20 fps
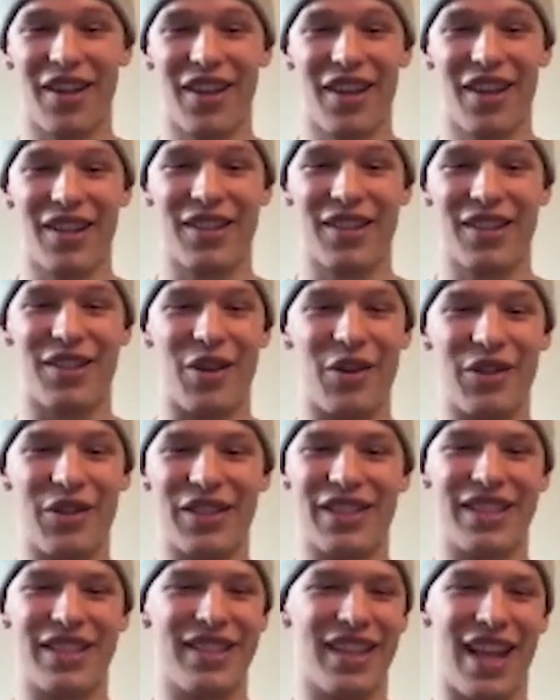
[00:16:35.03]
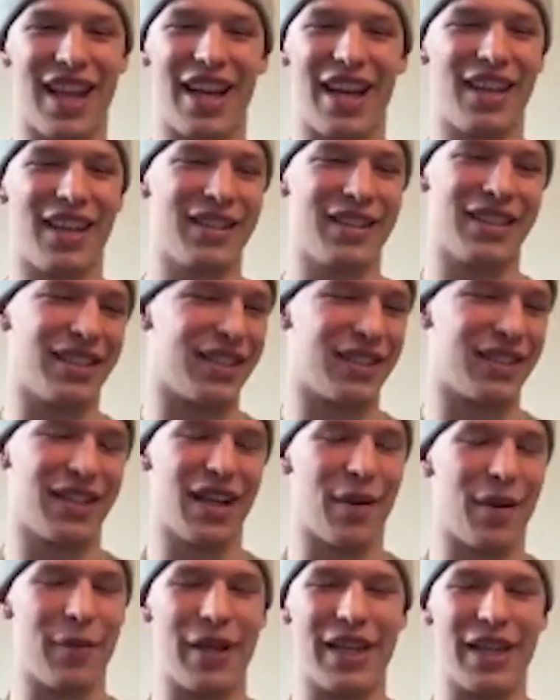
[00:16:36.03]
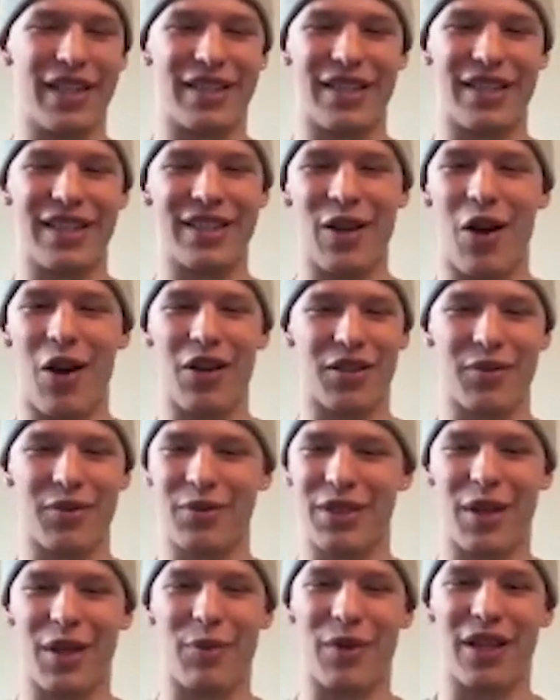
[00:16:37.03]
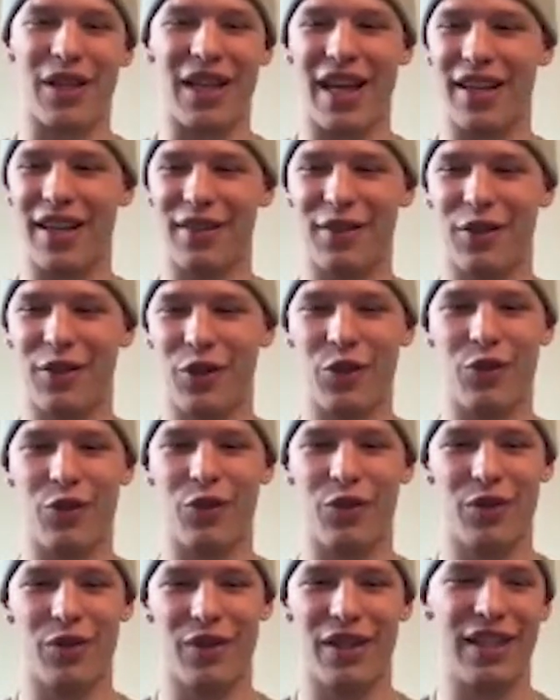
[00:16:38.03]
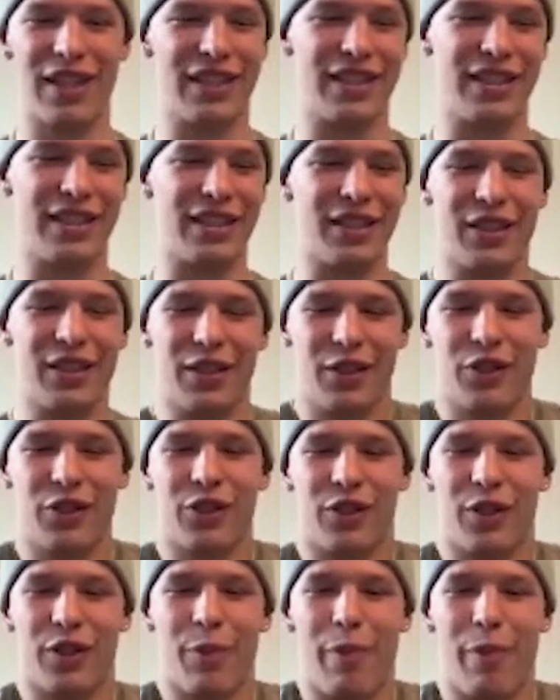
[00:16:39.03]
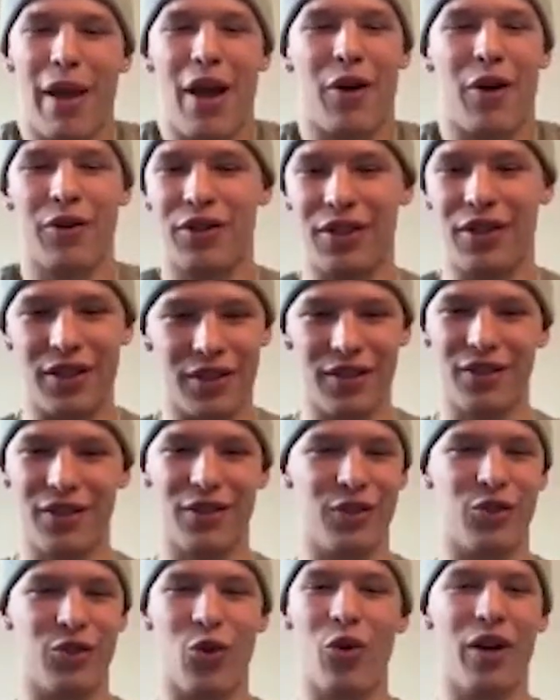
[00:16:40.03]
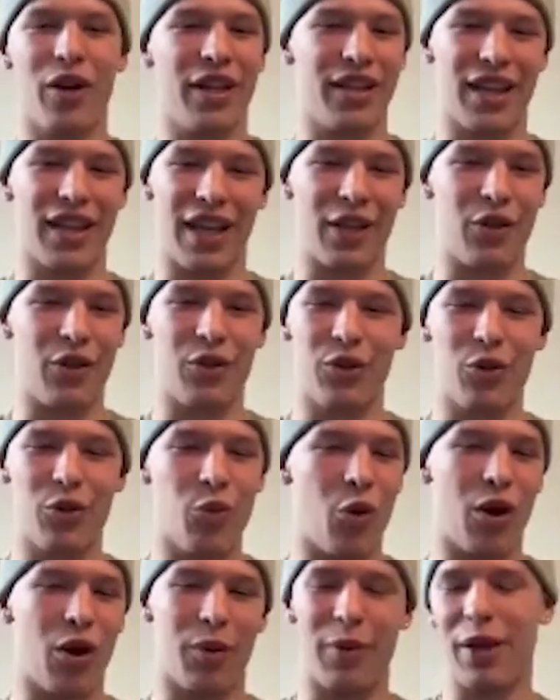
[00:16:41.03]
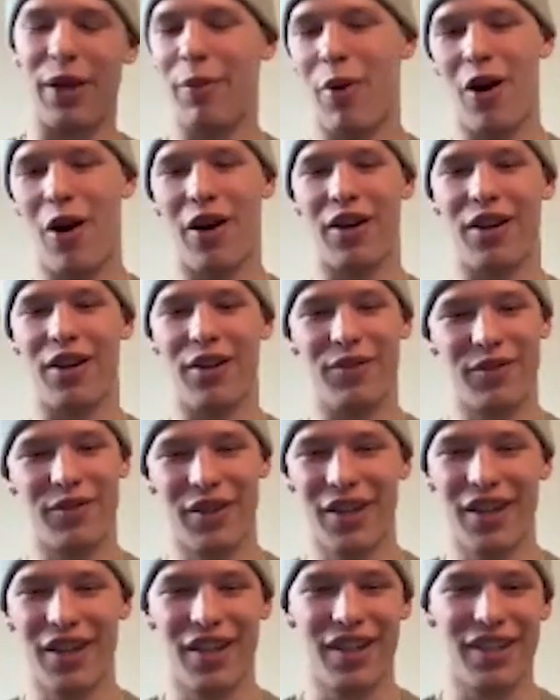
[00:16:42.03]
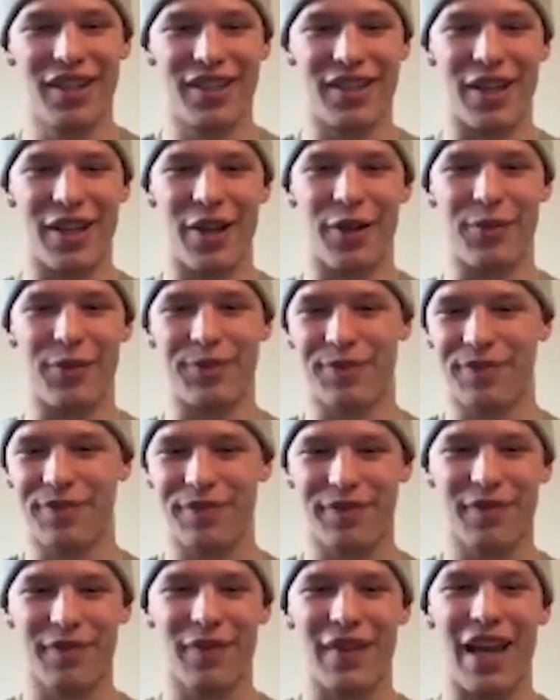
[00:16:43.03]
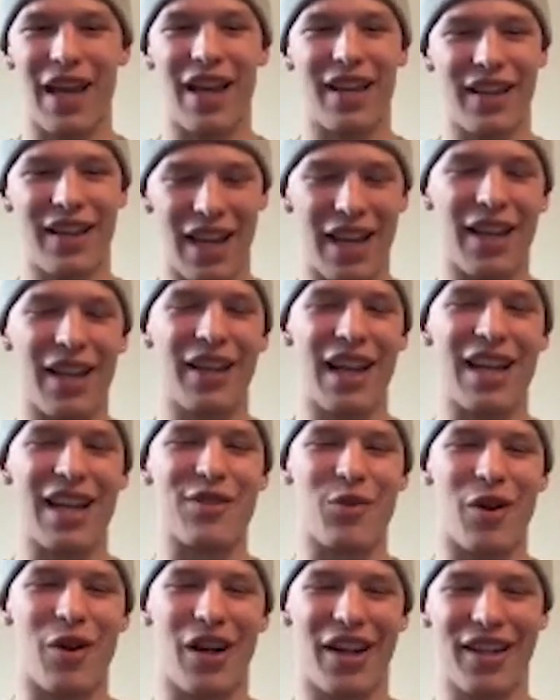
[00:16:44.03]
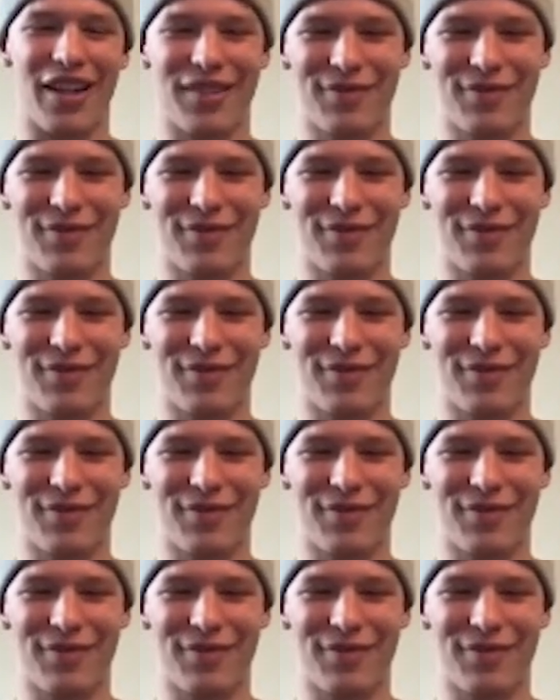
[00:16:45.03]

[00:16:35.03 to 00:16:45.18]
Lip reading: So it's like just I mean, it's awesome. Something that you're compelled to join. Like you want to be a part of. So that's why.